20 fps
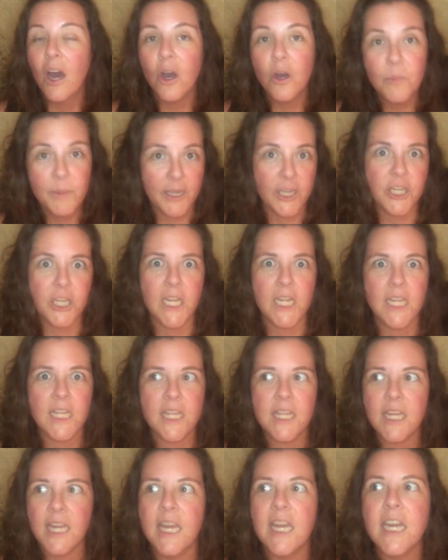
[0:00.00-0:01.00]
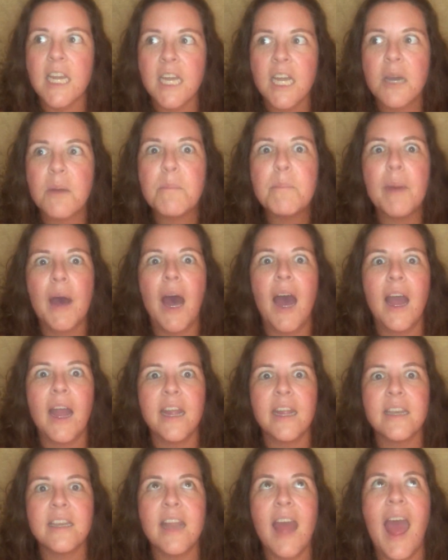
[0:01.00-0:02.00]
Oh my goodness. It
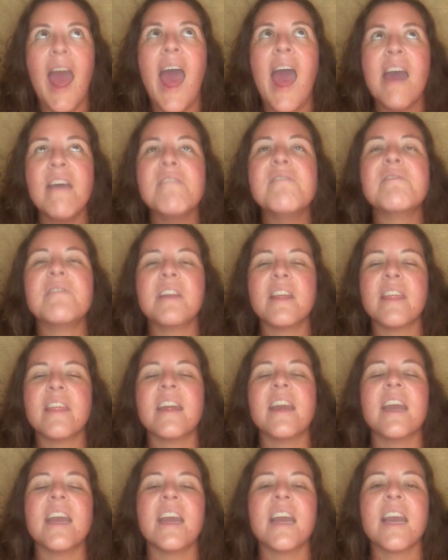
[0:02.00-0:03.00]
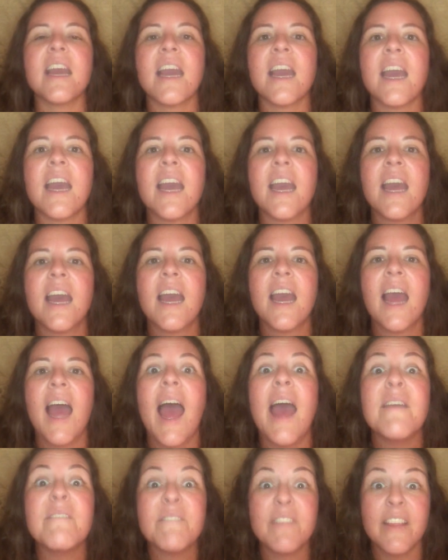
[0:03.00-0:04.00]
combined everything
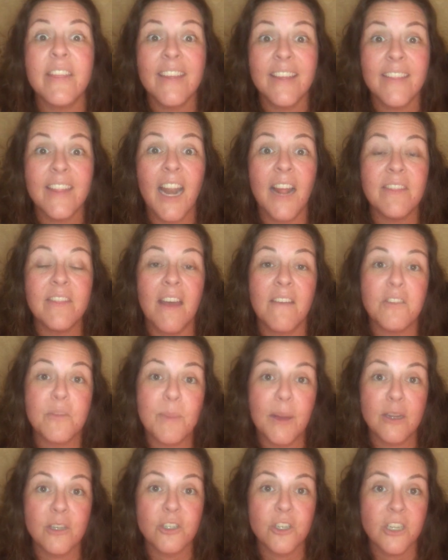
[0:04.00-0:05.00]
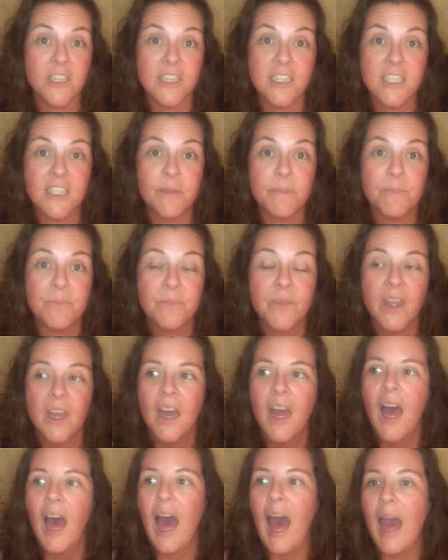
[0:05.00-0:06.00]
that I loved about journalism.
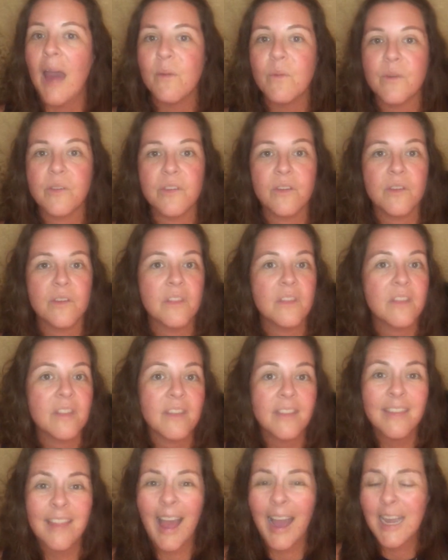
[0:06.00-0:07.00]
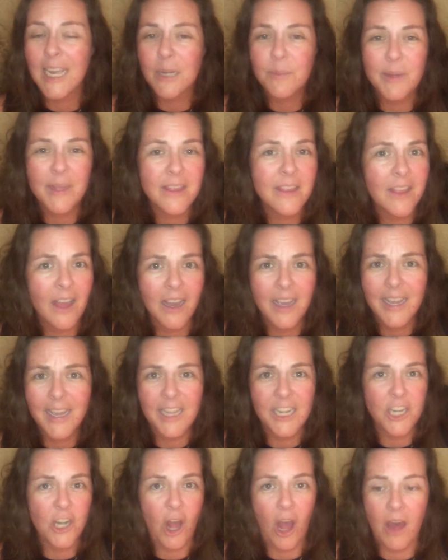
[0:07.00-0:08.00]
I was not gonna be stuck
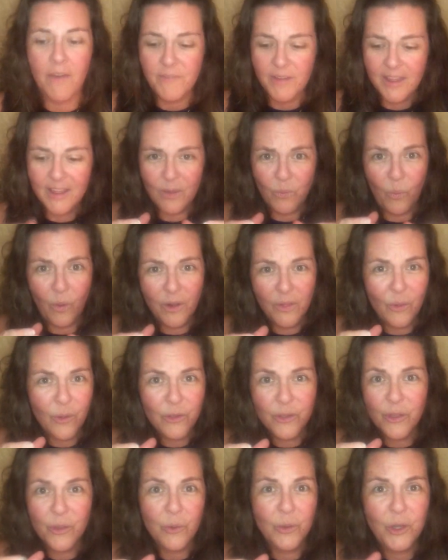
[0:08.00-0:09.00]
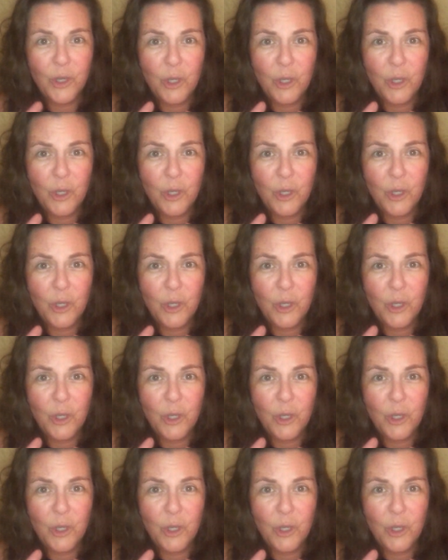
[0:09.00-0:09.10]
in an office in one of those little